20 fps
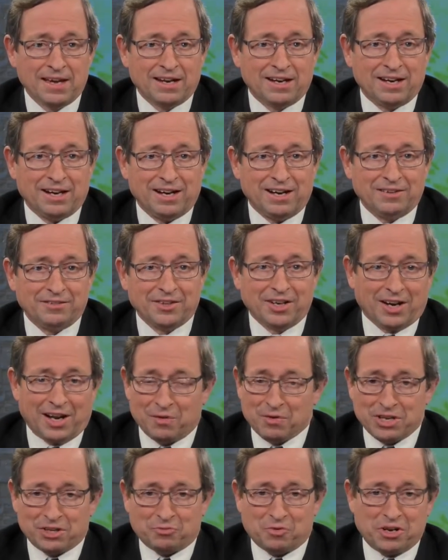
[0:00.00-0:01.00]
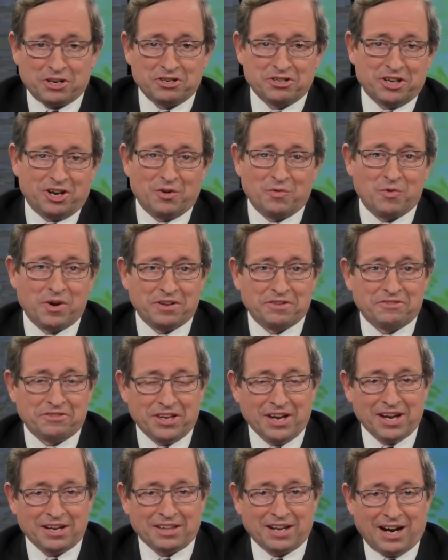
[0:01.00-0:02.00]
uh, Dillon, I just want to share one
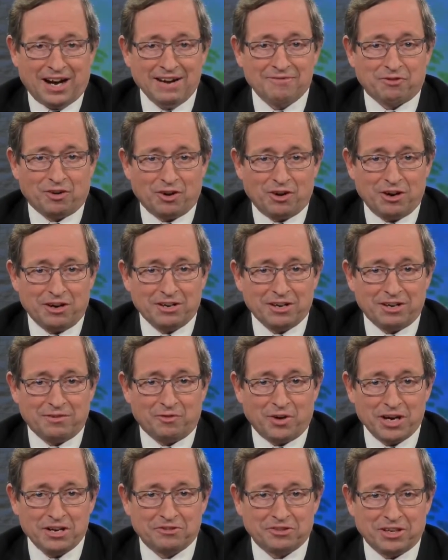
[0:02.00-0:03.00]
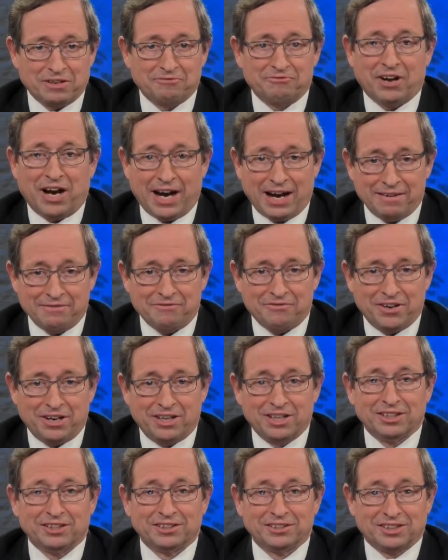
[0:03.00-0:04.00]
thing that I've learned in raising five,
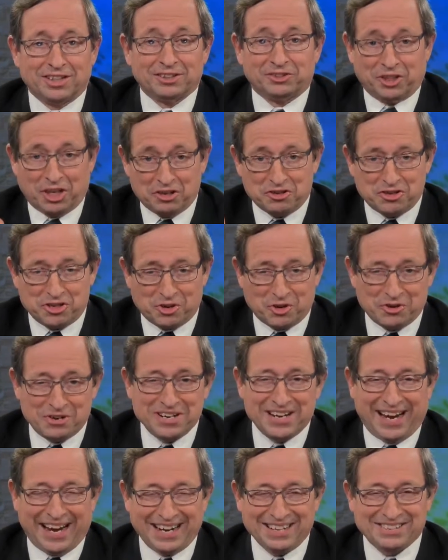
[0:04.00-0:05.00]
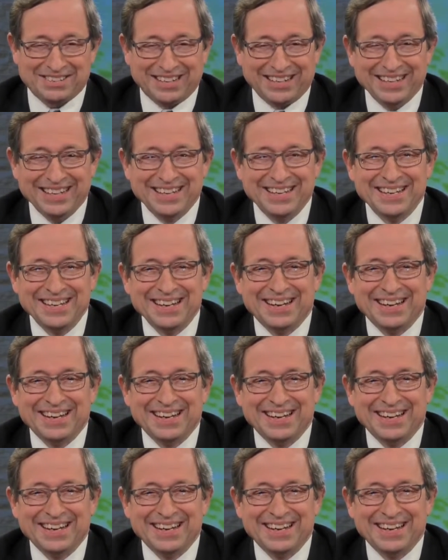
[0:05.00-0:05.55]
uh, six children actually,